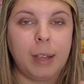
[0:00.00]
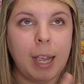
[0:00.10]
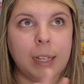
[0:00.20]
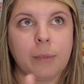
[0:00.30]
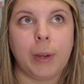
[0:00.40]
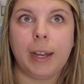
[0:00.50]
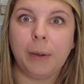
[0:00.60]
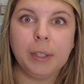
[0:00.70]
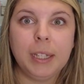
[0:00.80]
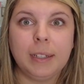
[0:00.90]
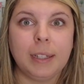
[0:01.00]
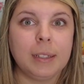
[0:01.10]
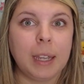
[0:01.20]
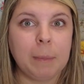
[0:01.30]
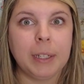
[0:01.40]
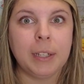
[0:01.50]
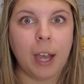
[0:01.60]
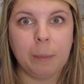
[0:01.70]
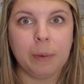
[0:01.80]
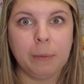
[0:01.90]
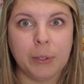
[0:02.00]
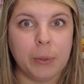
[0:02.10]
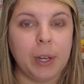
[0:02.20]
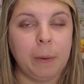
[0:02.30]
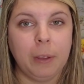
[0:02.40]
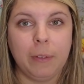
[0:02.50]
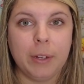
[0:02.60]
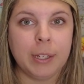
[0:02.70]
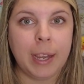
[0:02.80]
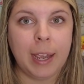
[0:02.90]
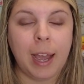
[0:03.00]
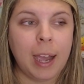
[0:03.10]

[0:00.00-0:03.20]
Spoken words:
as of right now at least, that's like my top resort I would love to stay at.